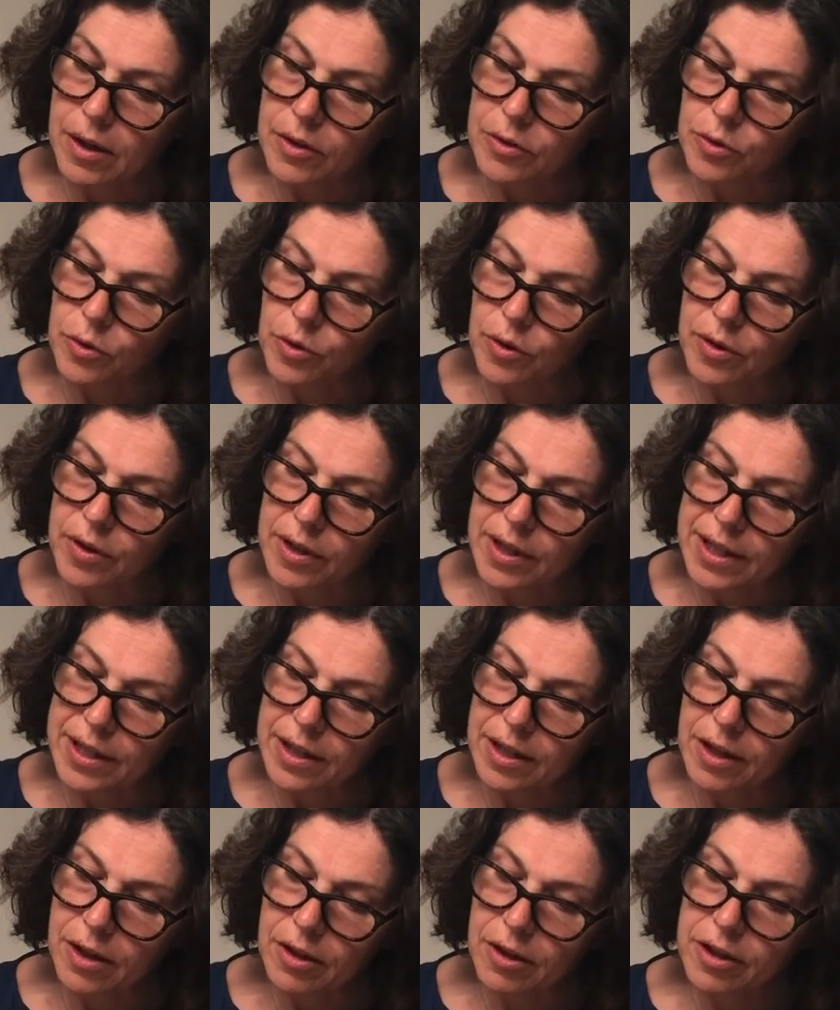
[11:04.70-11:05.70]
Draw a
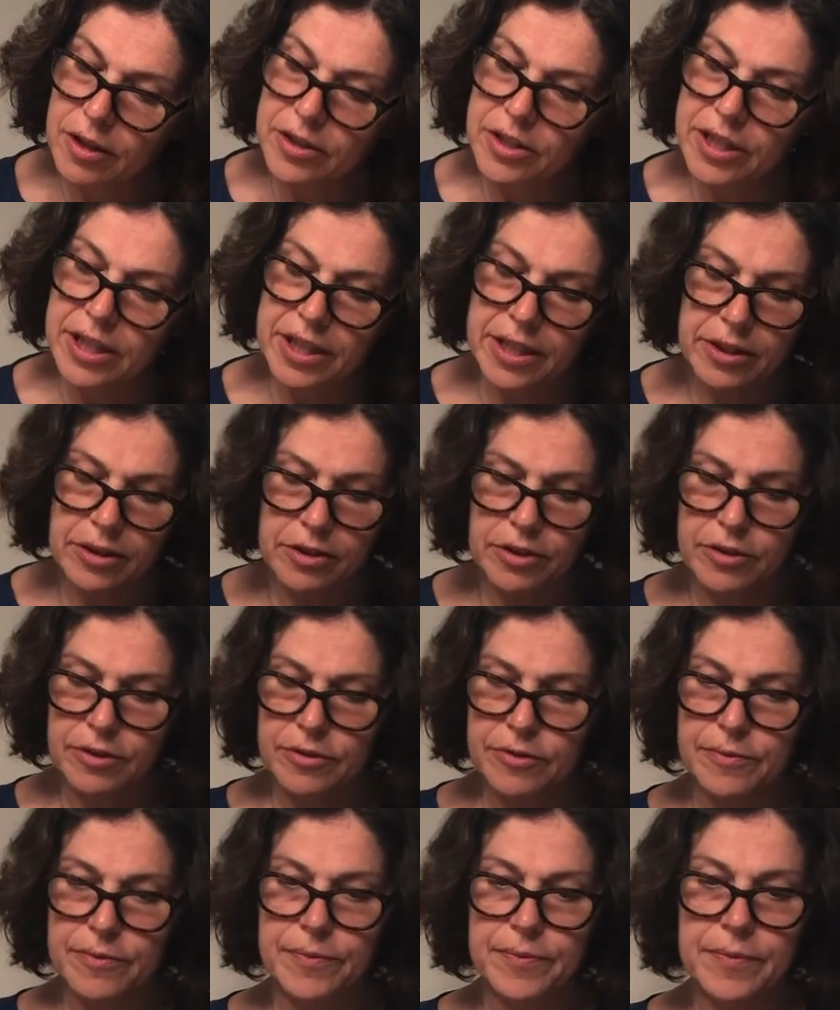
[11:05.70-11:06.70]
little heart here.
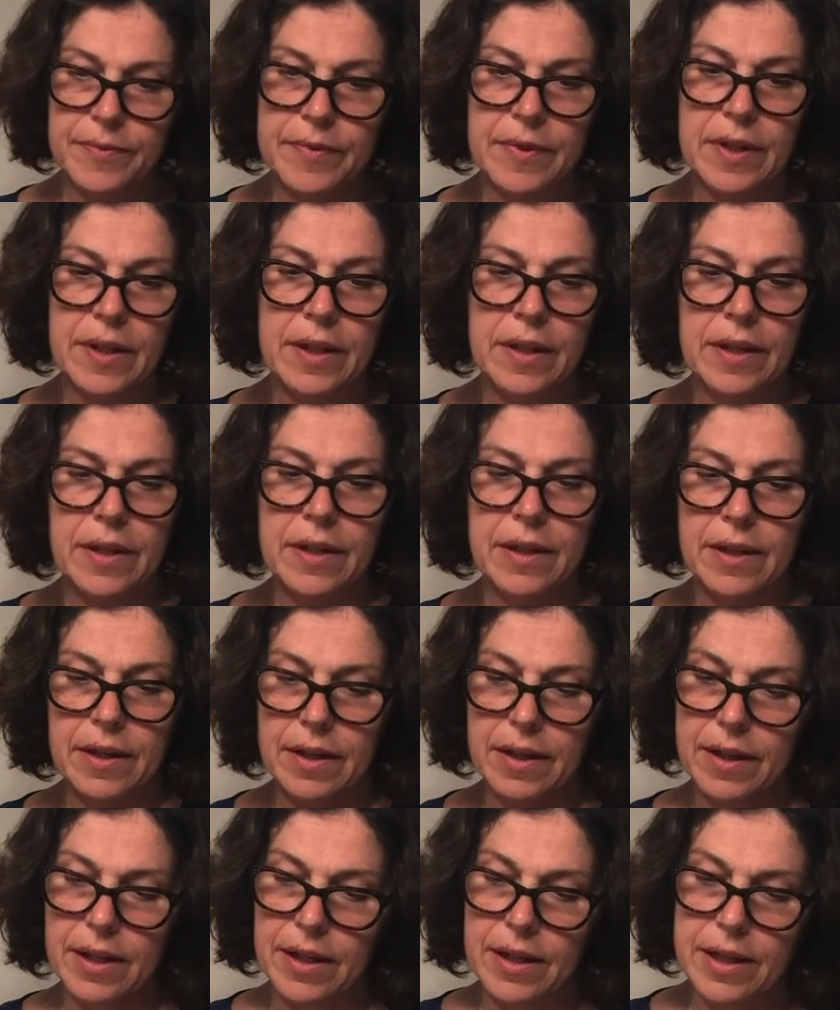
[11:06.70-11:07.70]

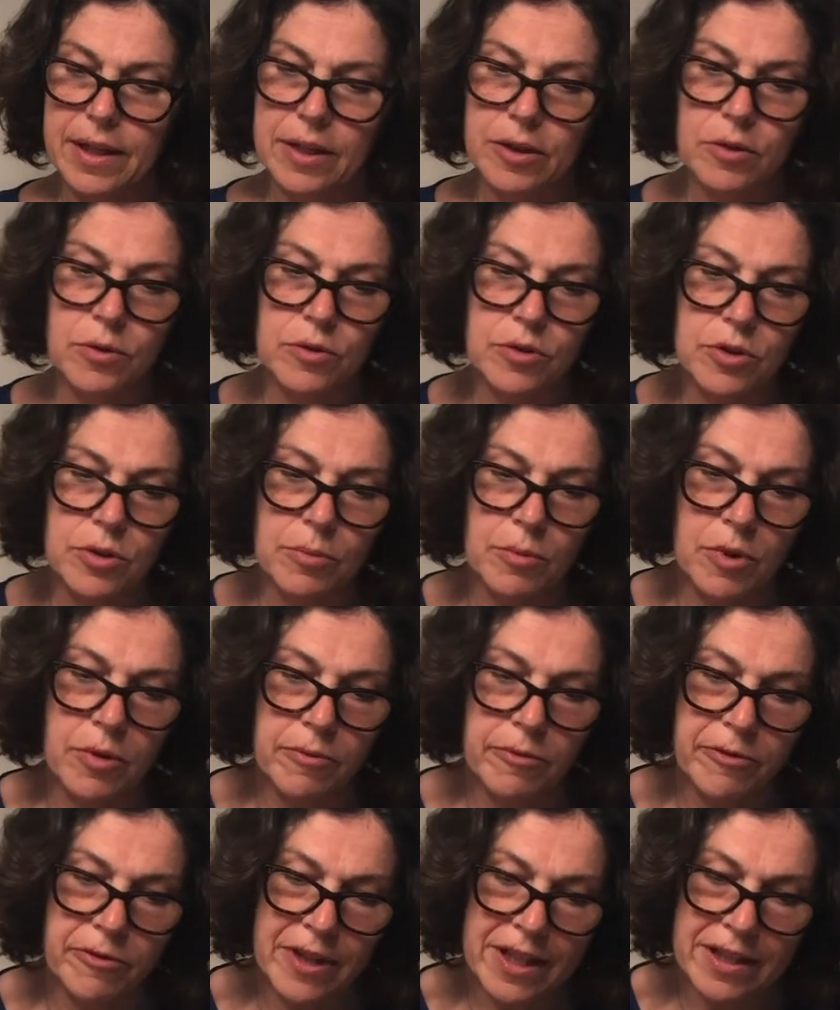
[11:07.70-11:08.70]
I can do some
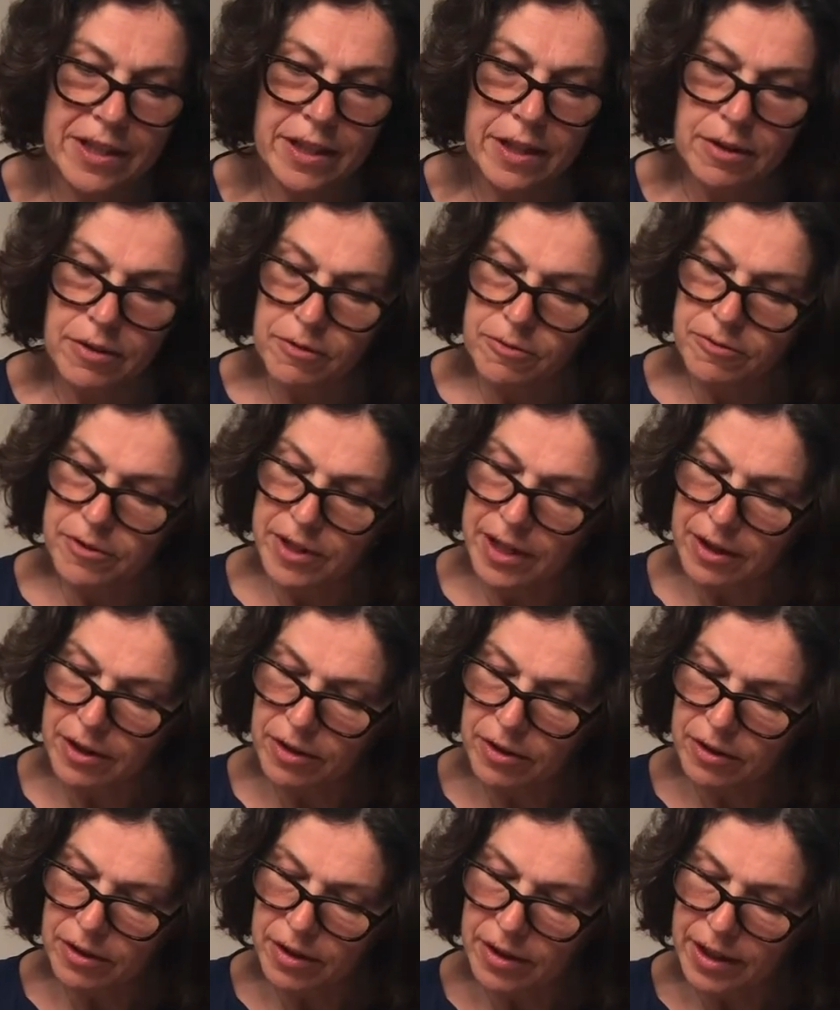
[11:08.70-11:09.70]
confetti over there,
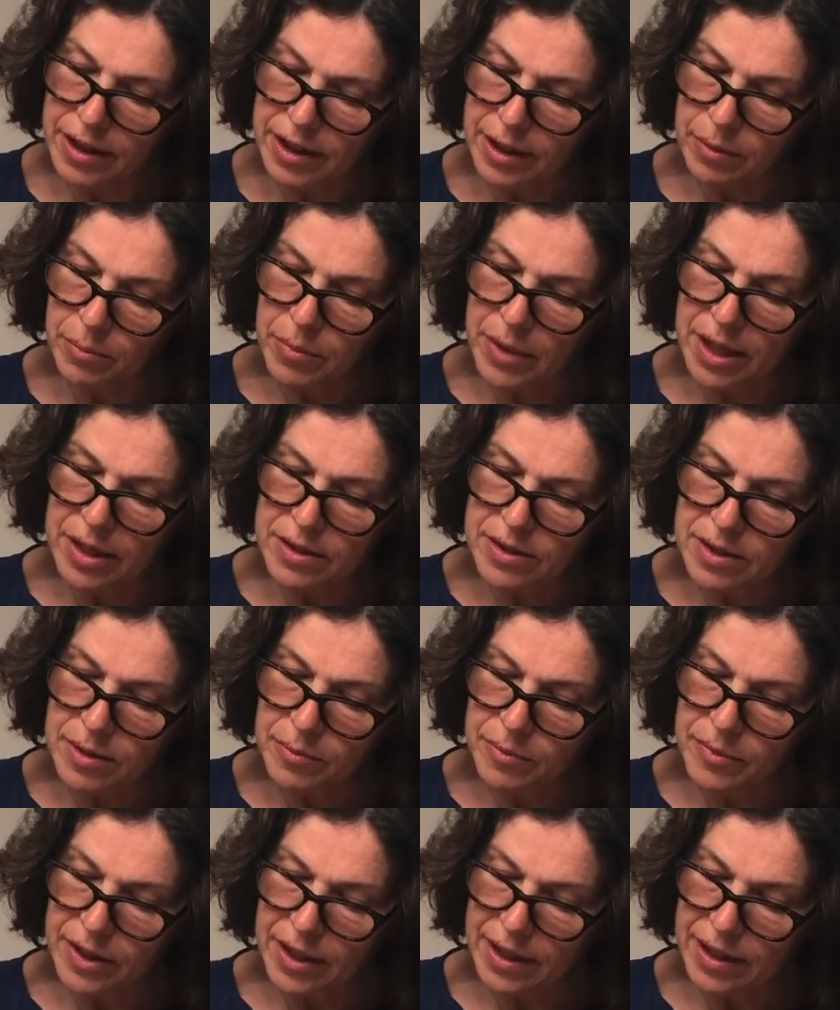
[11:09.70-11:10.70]
and I can make
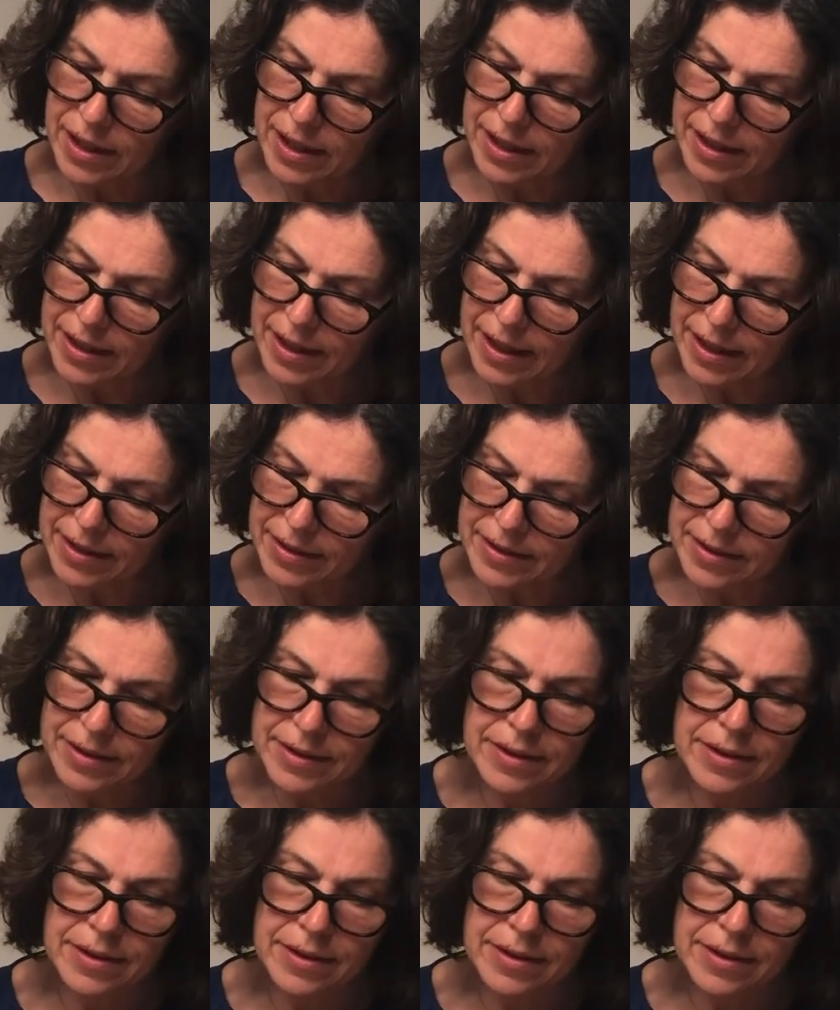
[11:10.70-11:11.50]
something like that.